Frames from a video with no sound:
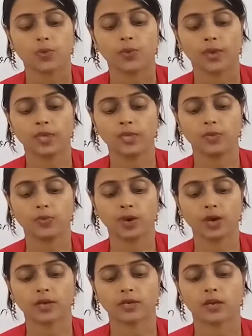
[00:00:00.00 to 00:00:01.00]
where you
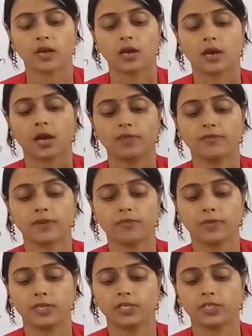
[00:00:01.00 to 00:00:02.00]
are, I will
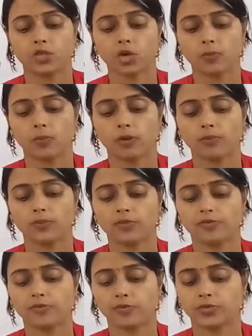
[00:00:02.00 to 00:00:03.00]
be top of the
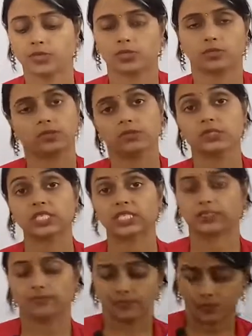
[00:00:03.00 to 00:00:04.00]
force. See,